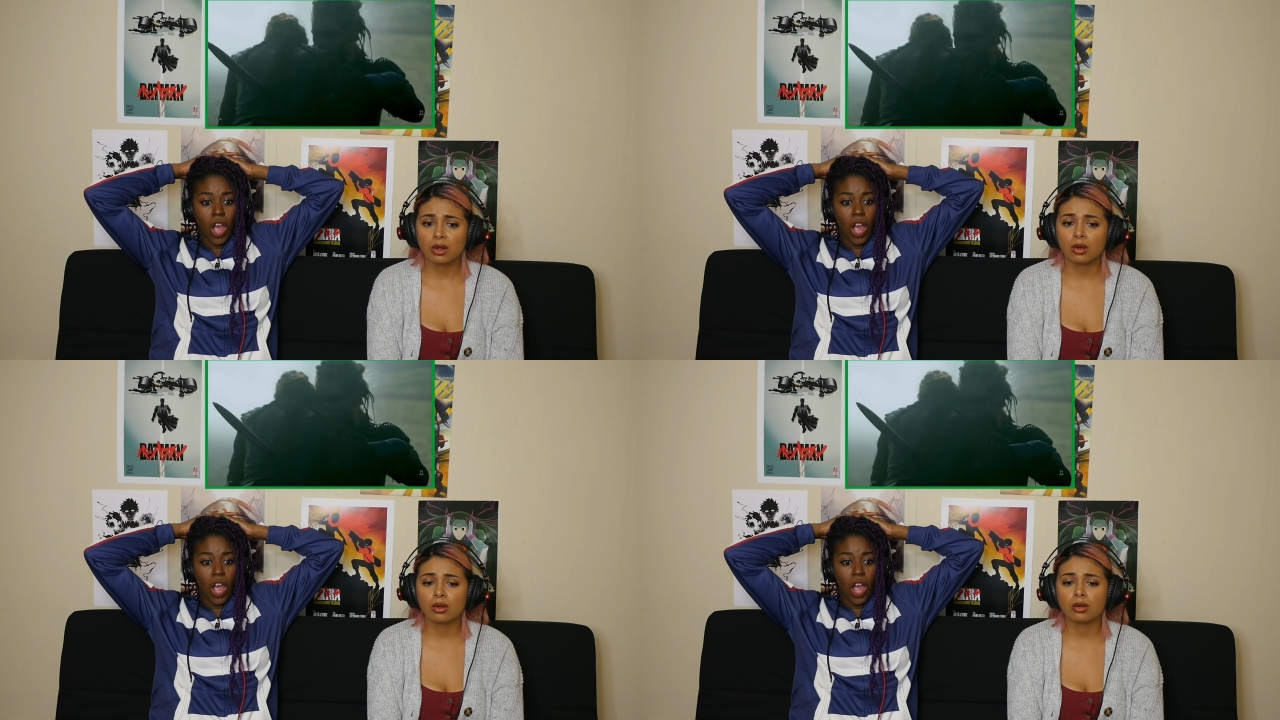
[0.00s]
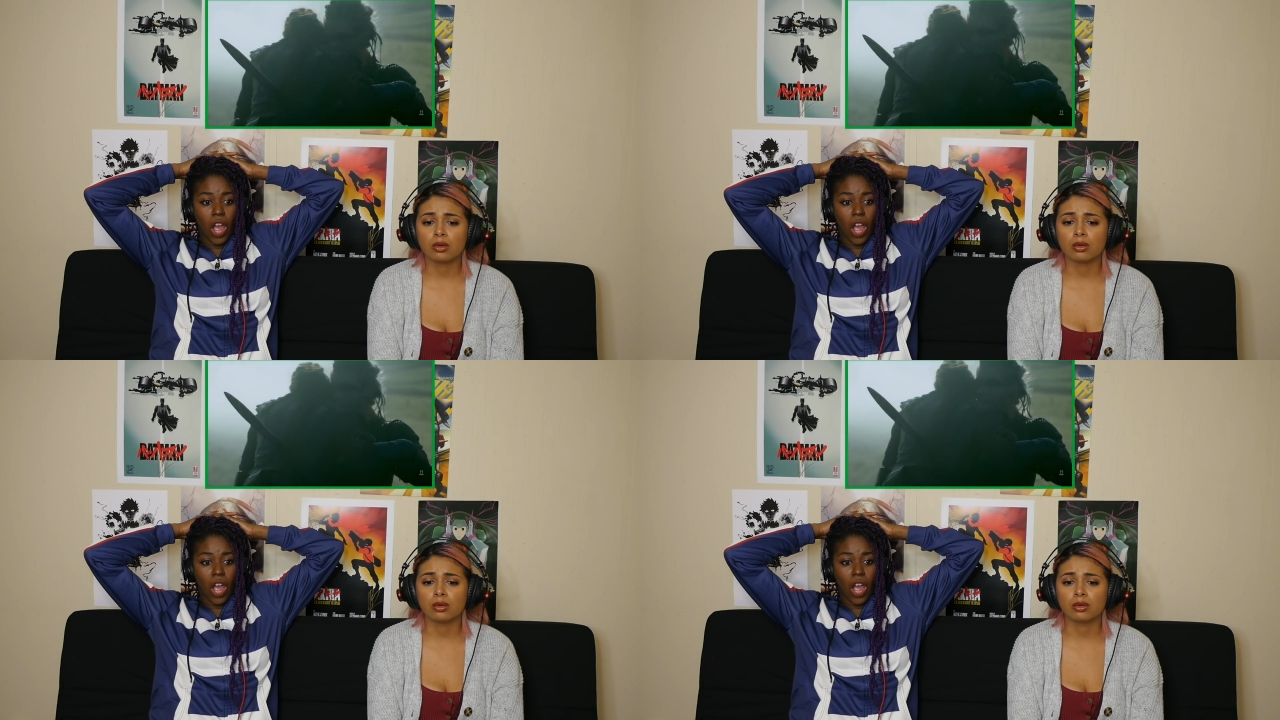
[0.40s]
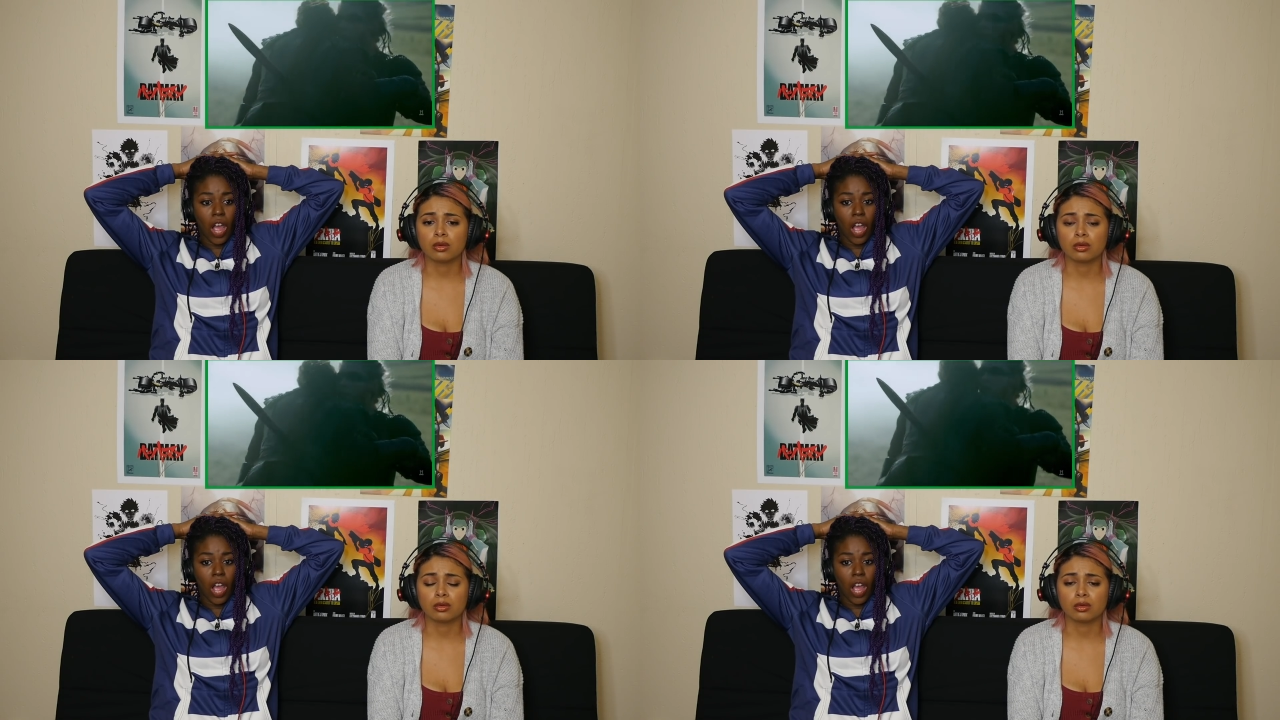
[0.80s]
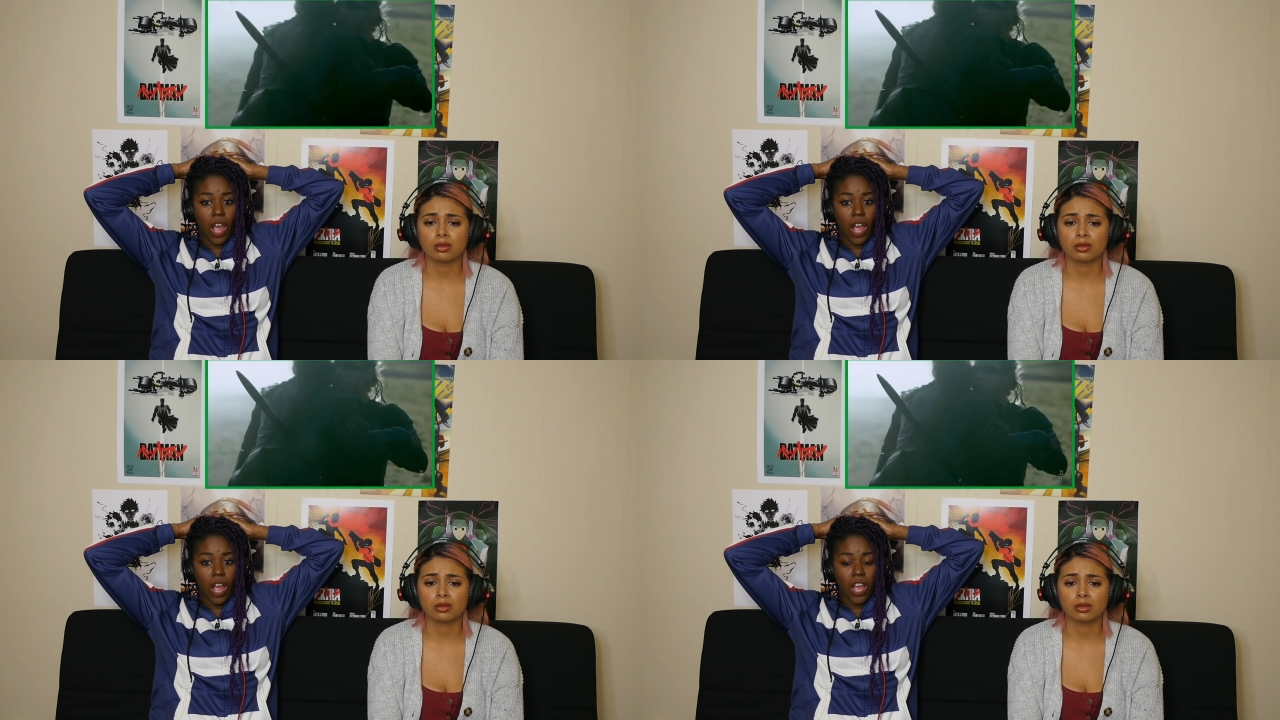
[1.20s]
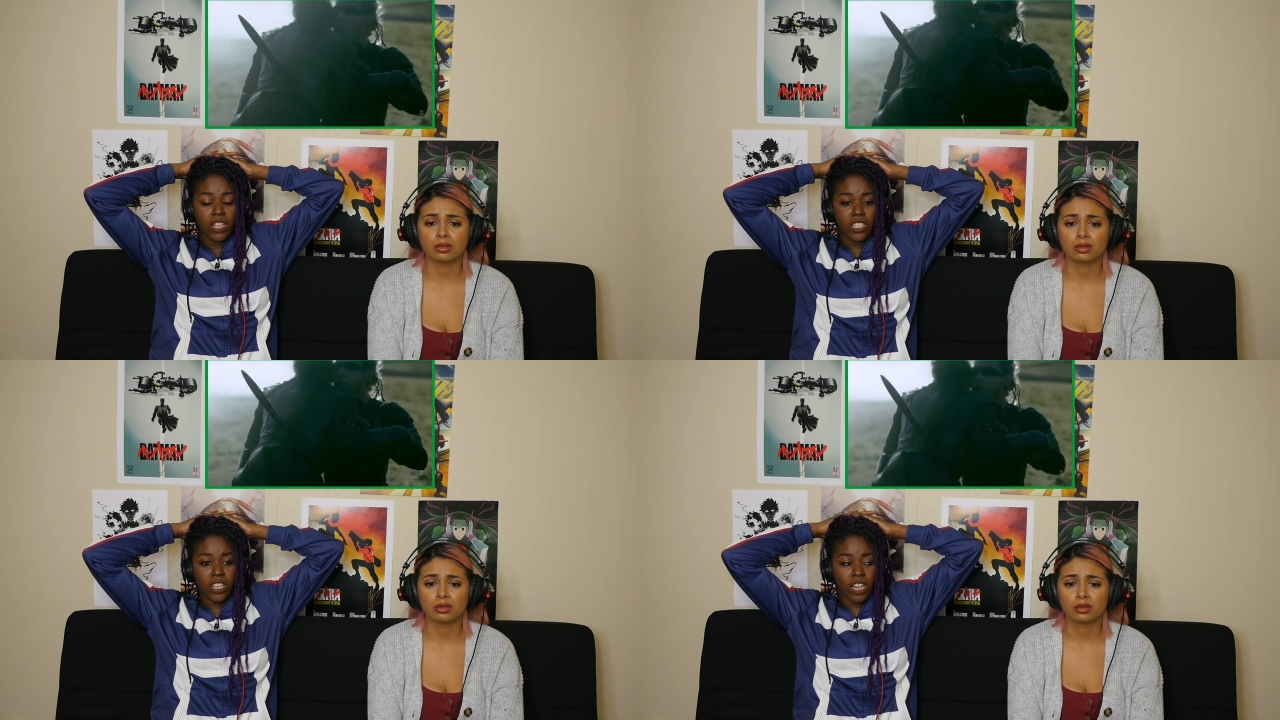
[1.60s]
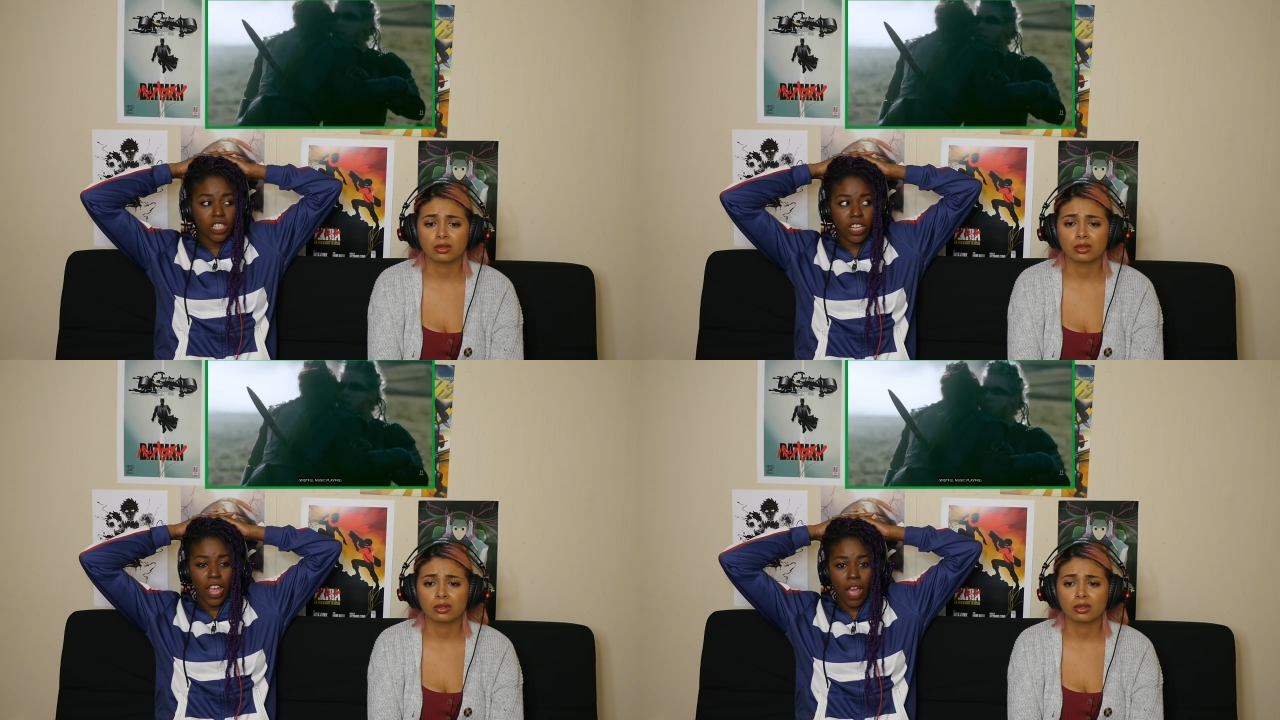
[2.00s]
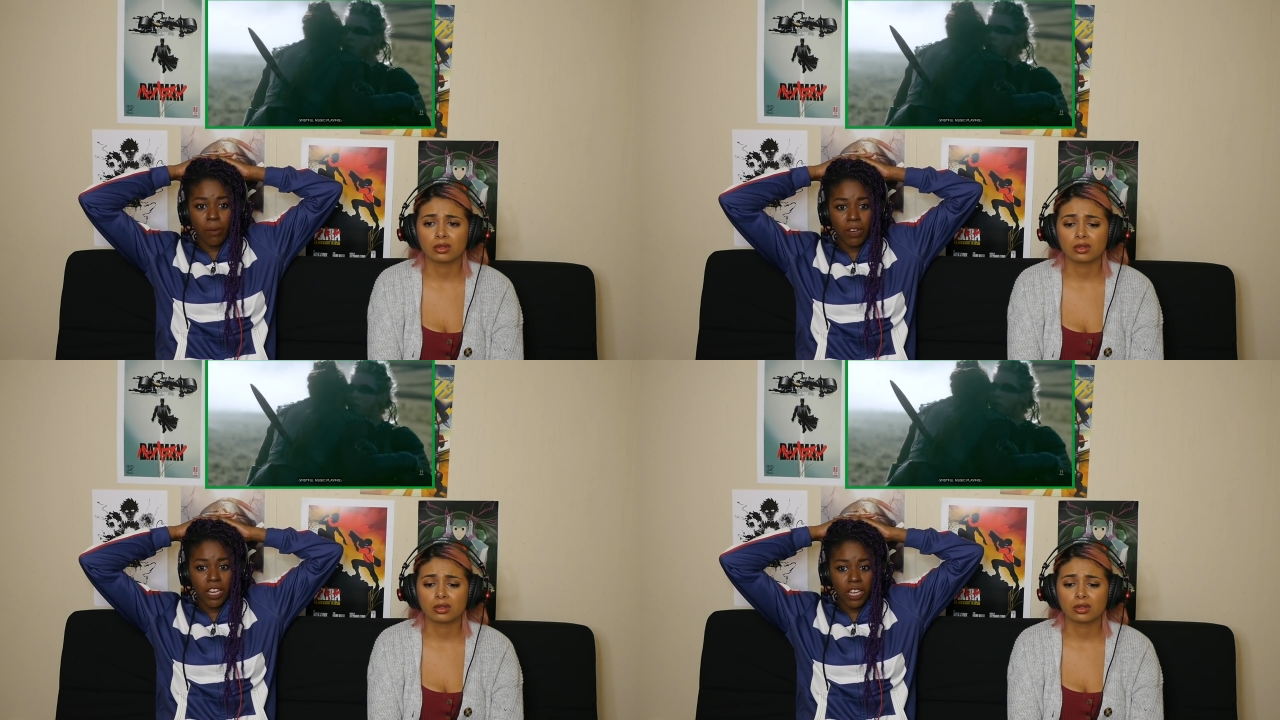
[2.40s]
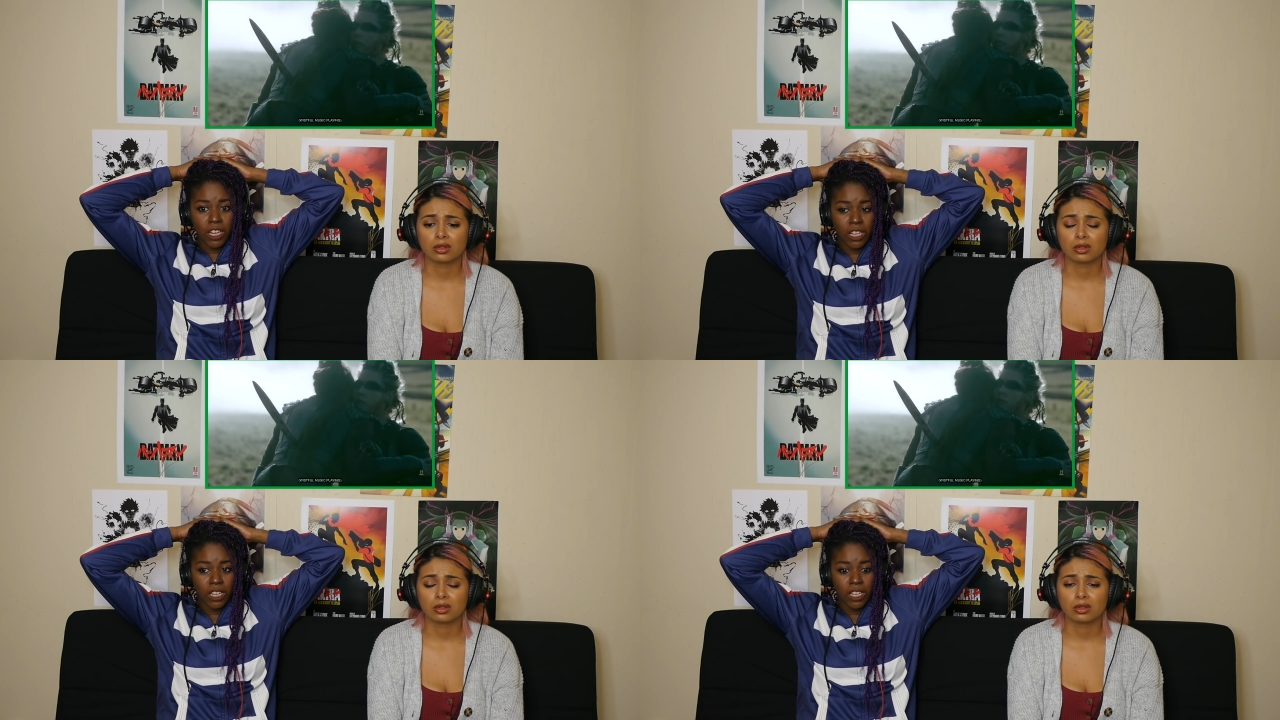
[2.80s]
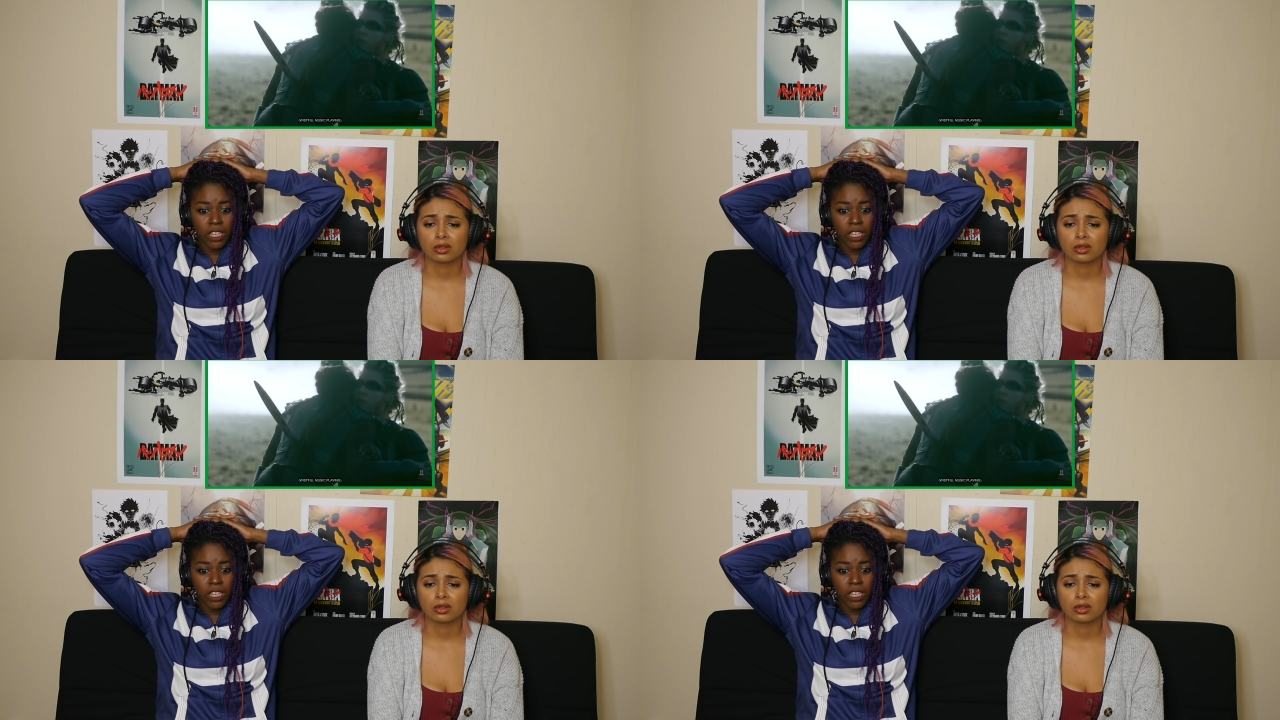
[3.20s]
Speaker 1: Oh, is this actually happening?